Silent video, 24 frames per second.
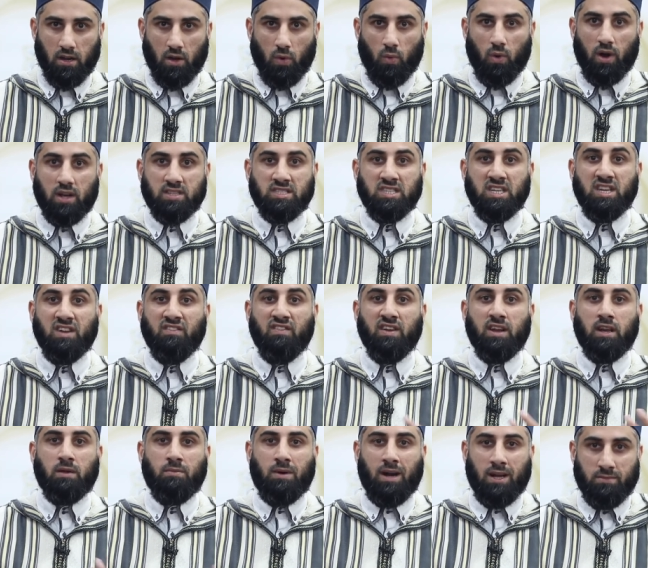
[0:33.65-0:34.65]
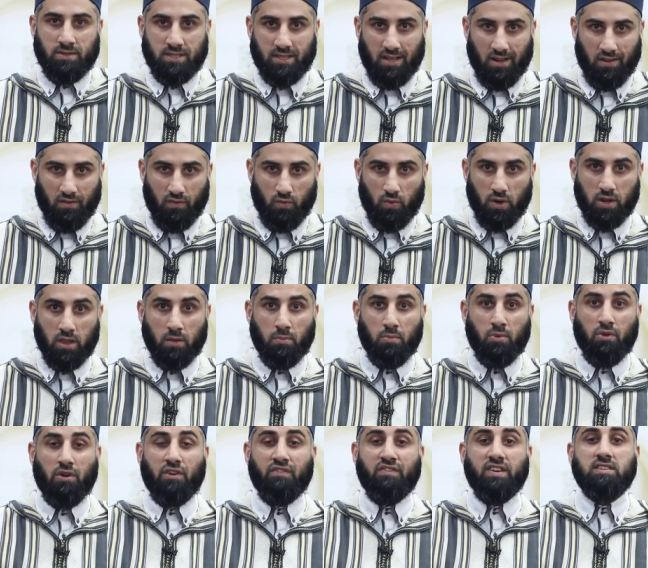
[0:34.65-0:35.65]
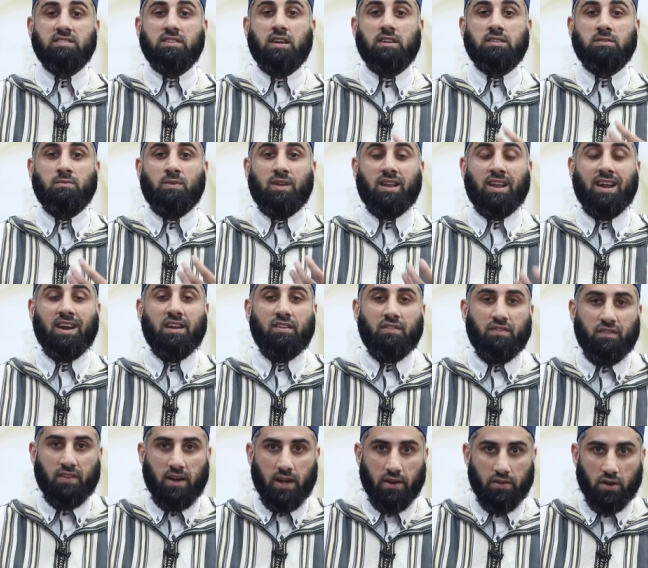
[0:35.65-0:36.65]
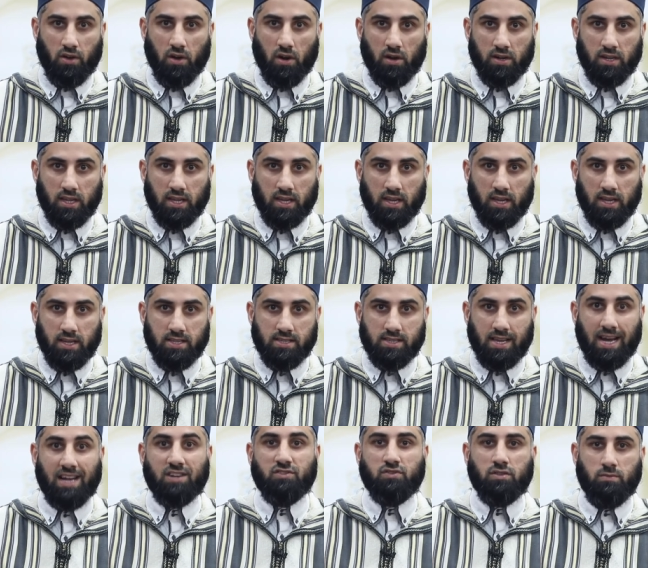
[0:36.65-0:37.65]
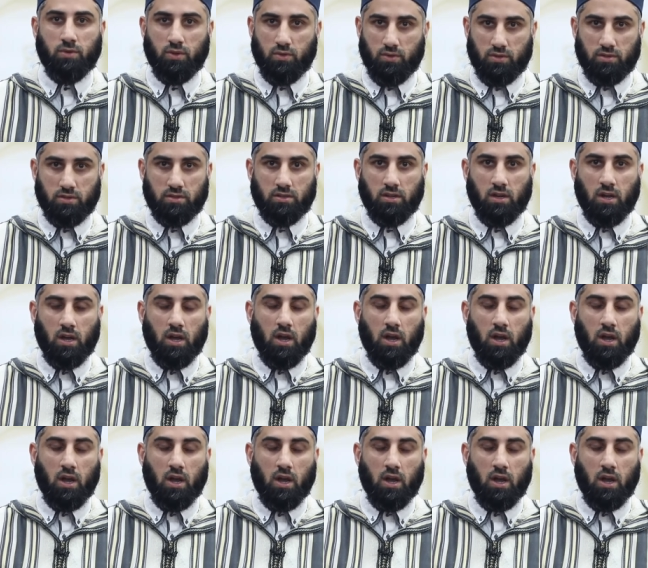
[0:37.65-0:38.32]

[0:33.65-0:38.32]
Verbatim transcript: What has He revealed about Himself? What did the Prophet Sallallahu Alaihi Wasallam clarify regarding His attributes?